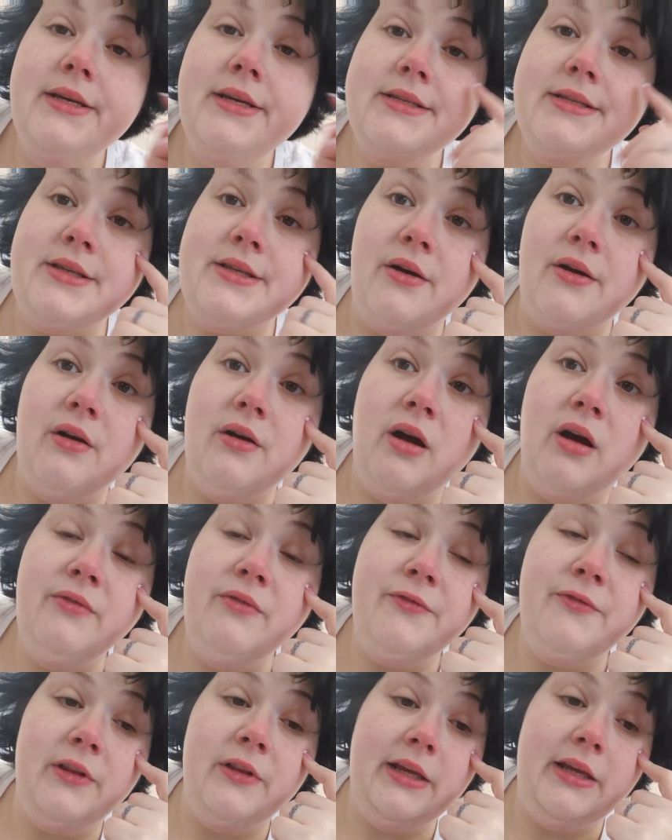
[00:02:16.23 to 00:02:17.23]
So
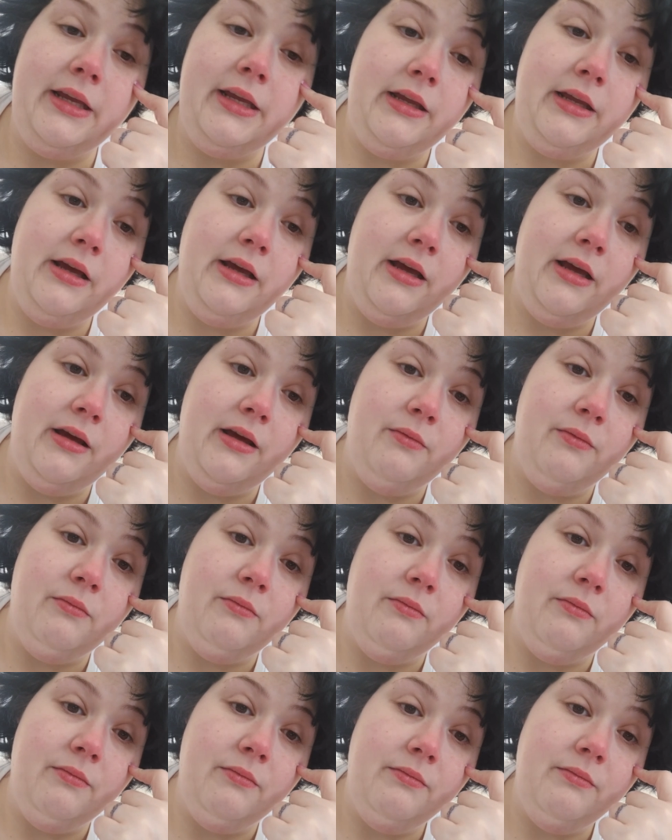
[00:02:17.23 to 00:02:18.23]
hopefully,
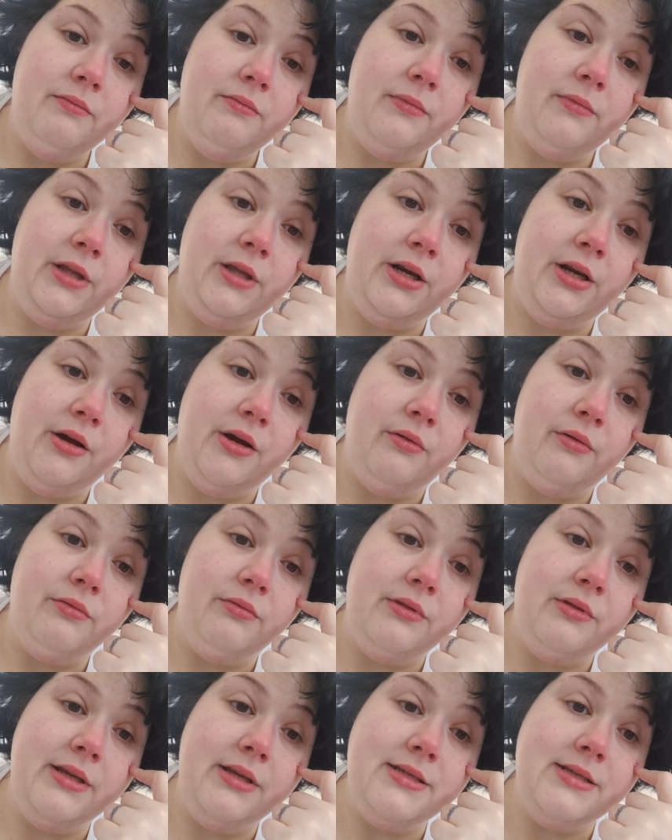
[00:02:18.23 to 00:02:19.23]
um, you know,
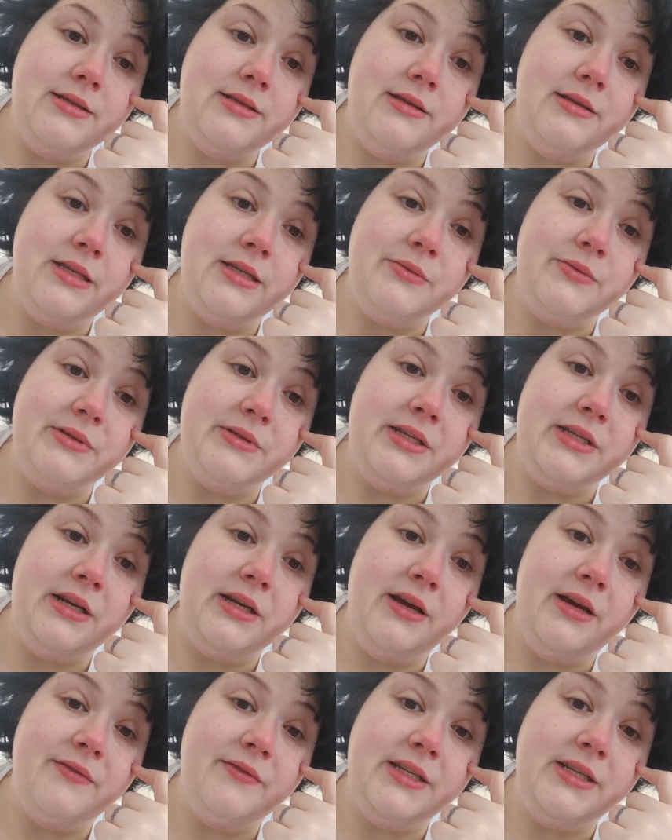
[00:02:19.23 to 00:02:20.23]
this this was
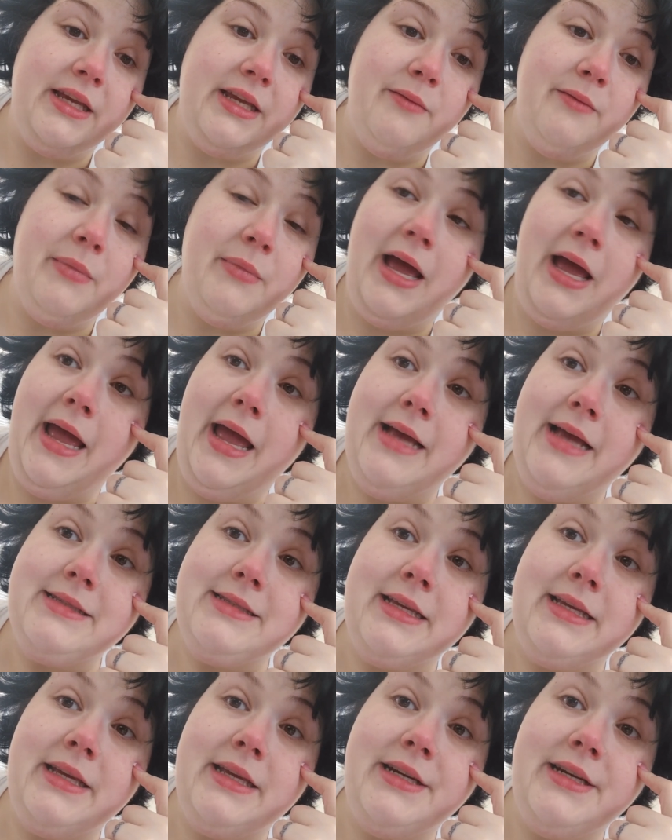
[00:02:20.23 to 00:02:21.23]
enough to get my
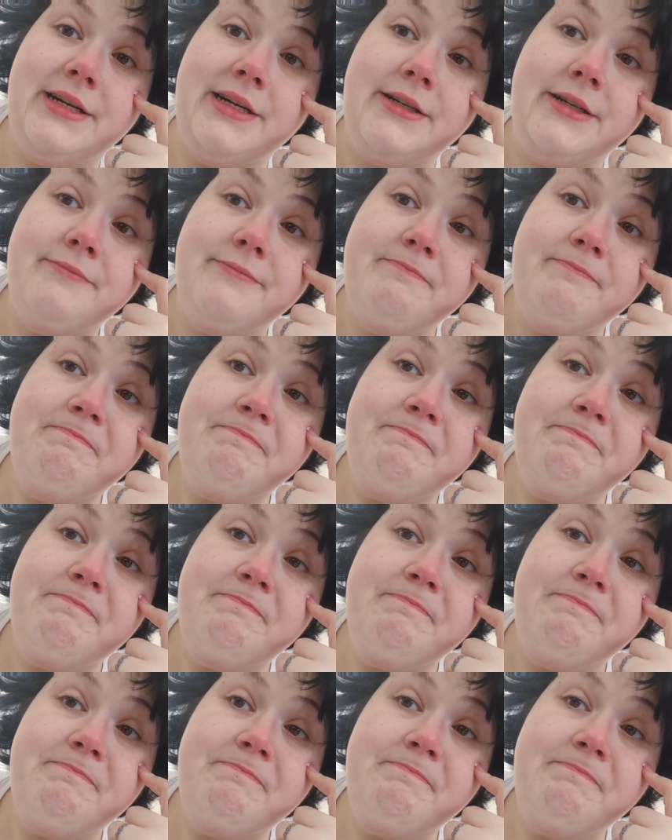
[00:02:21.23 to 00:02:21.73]
ass in gear.